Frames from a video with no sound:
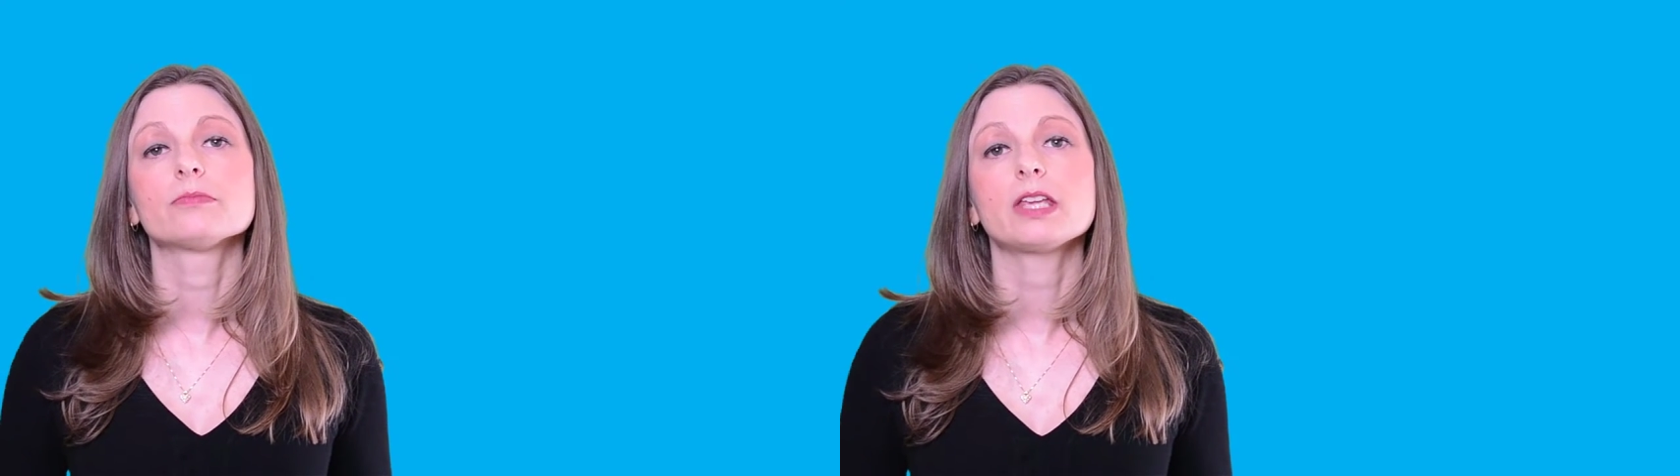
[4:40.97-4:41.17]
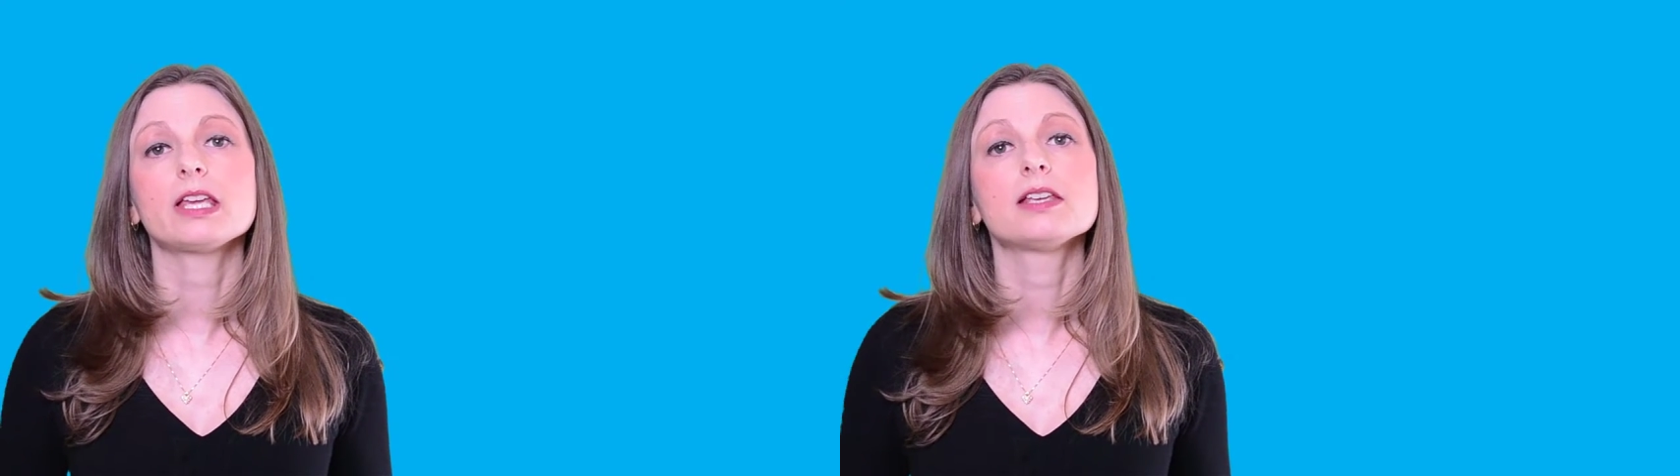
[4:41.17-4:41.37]

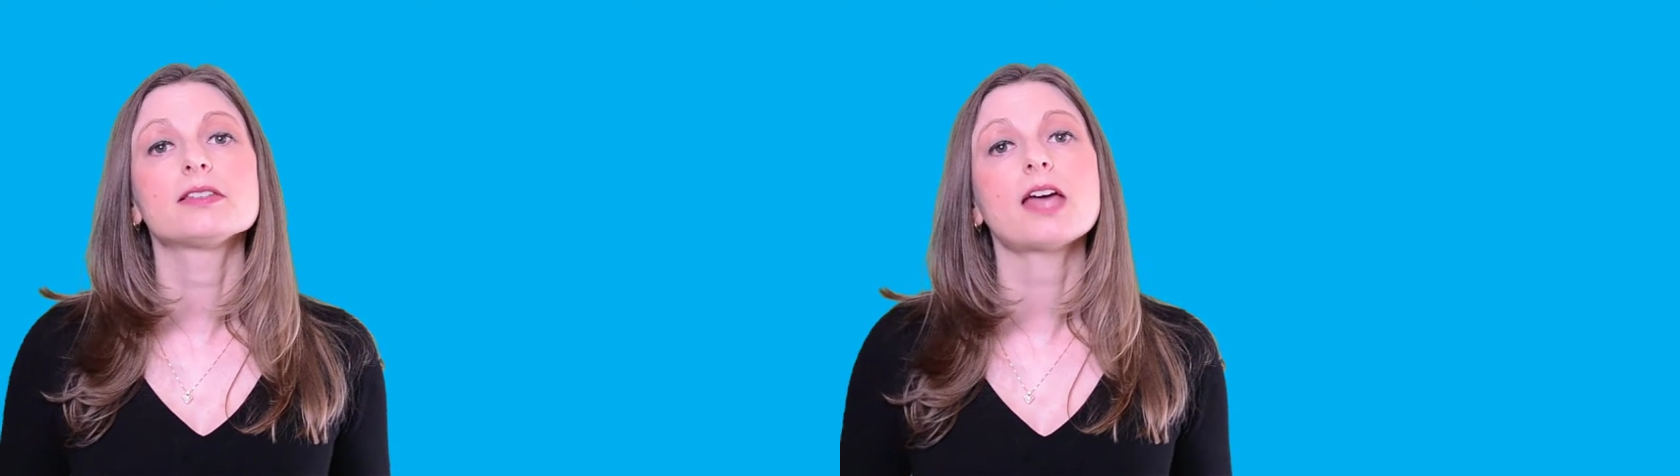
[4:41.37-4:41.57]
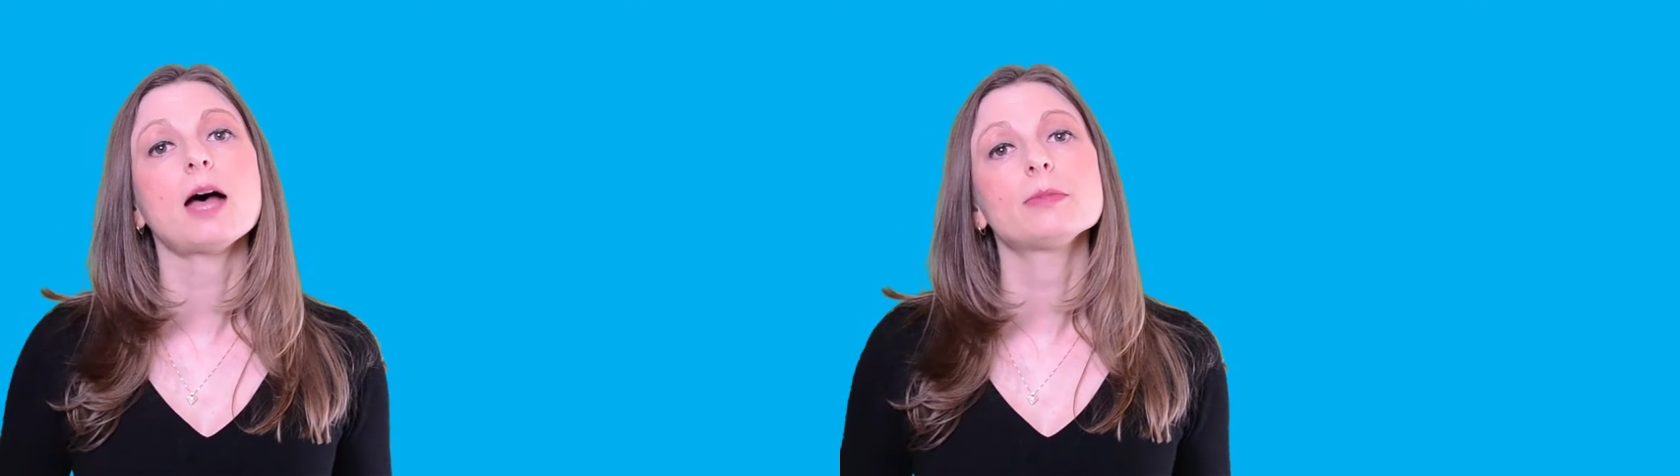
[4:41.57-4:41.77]

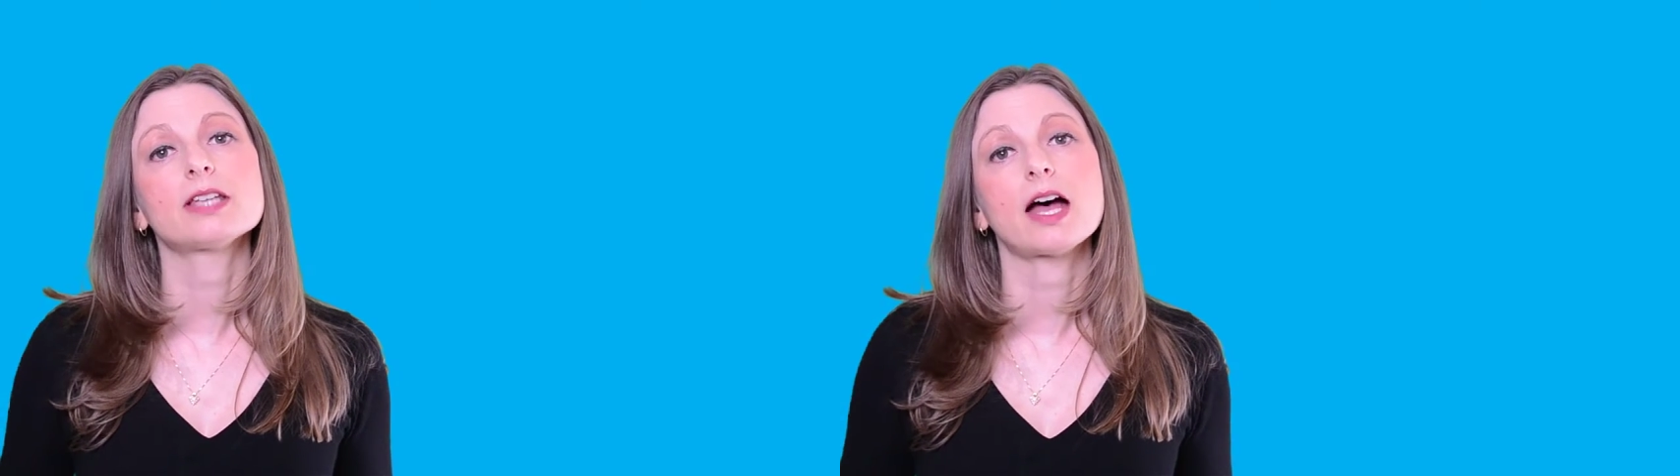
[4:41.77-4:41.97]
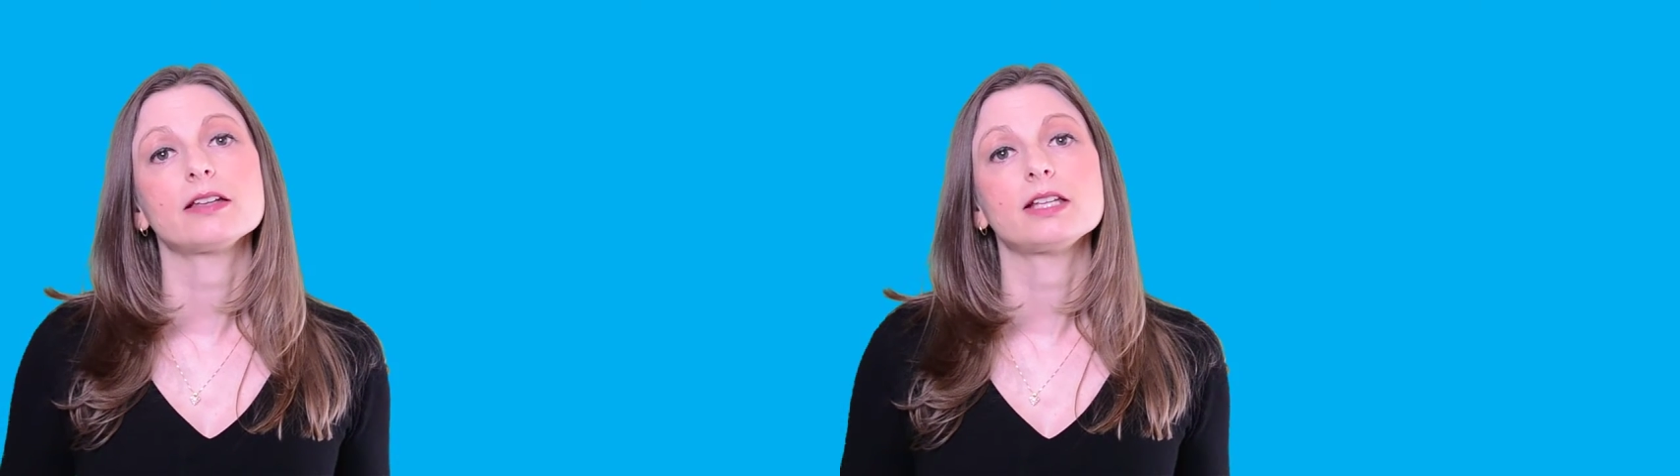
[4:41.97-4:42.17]
Inky's
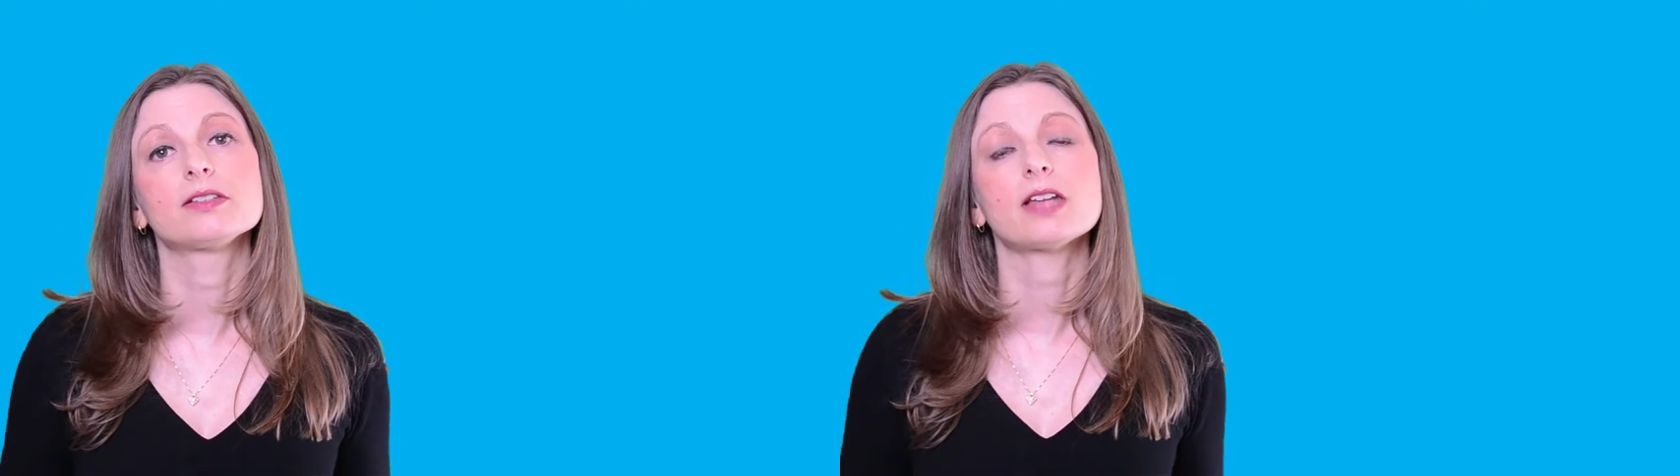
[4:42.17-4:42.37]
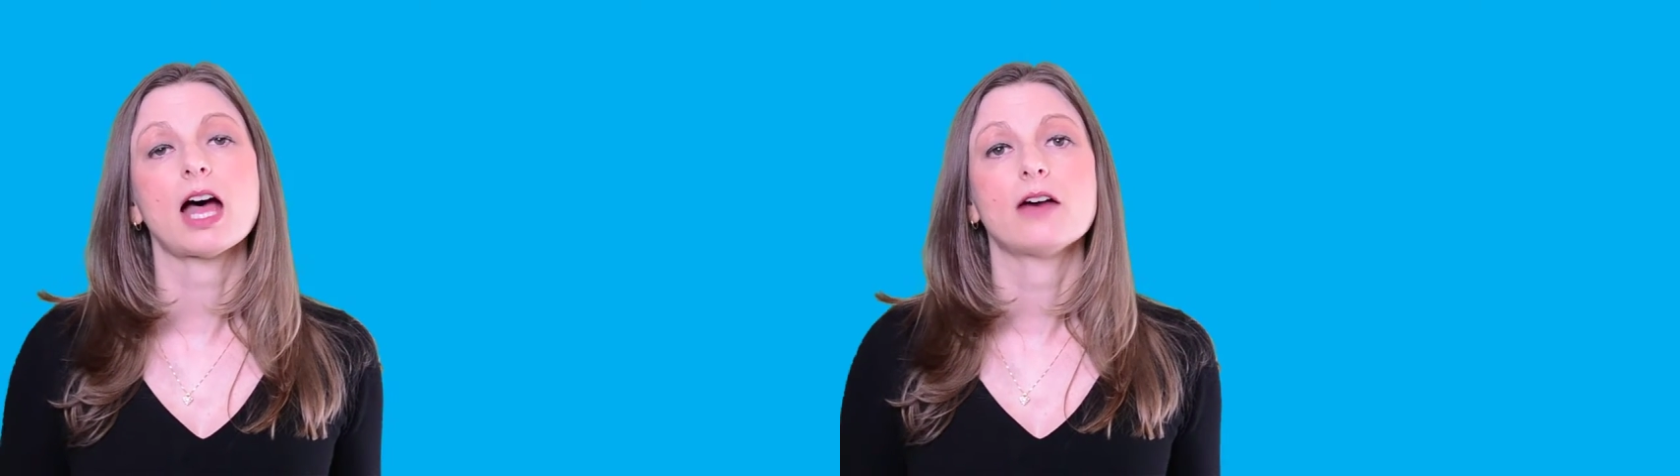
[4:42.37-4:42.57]
habitat
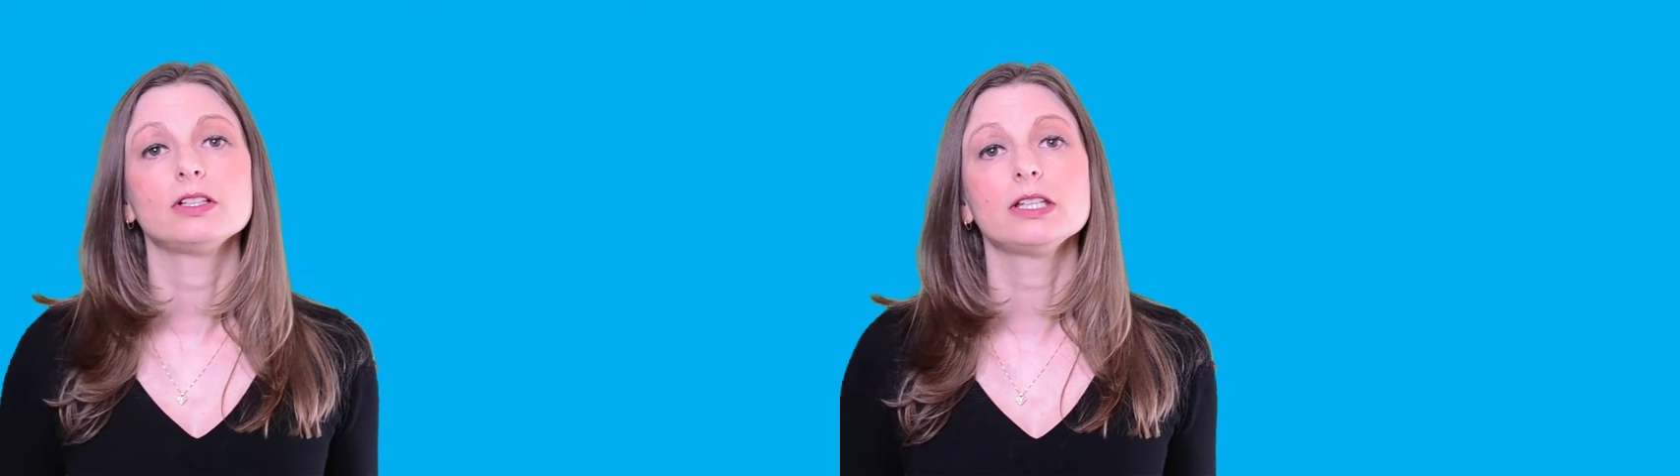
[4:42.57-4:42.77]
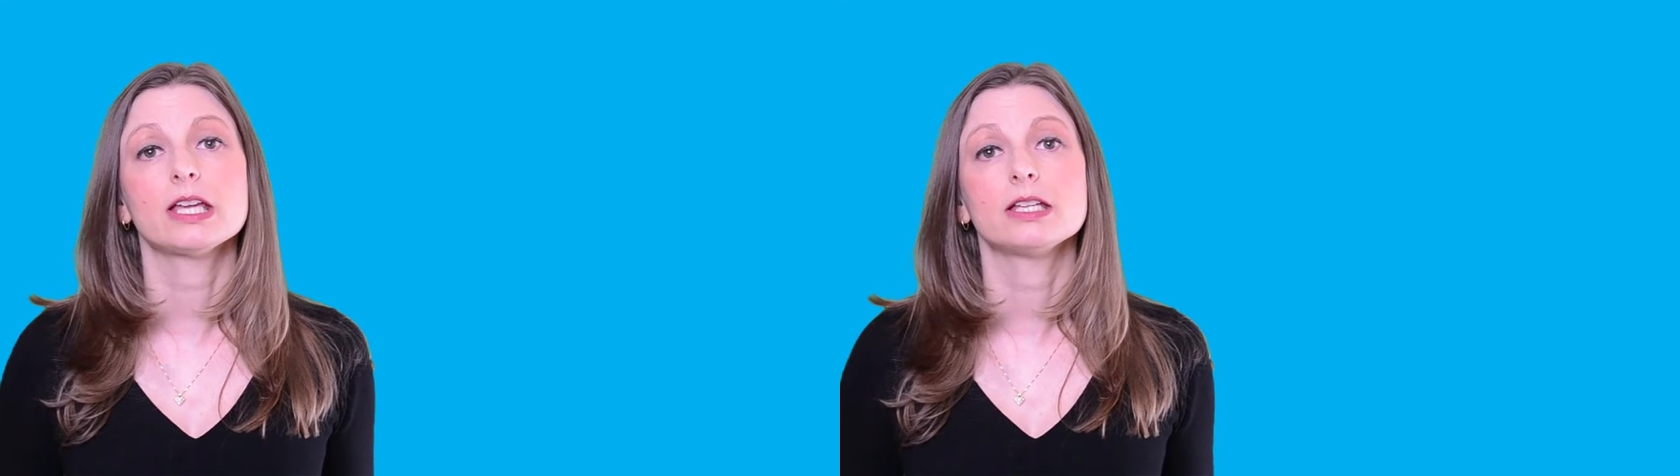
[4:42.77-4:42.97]
needs to have
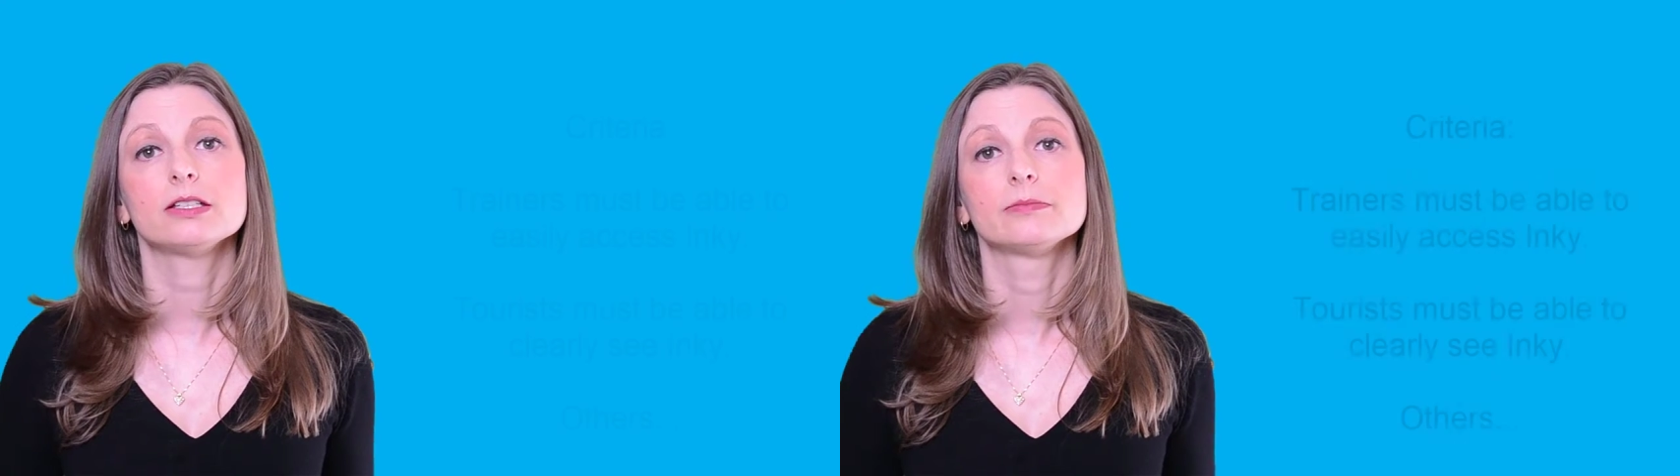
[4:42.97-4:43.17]
a lid.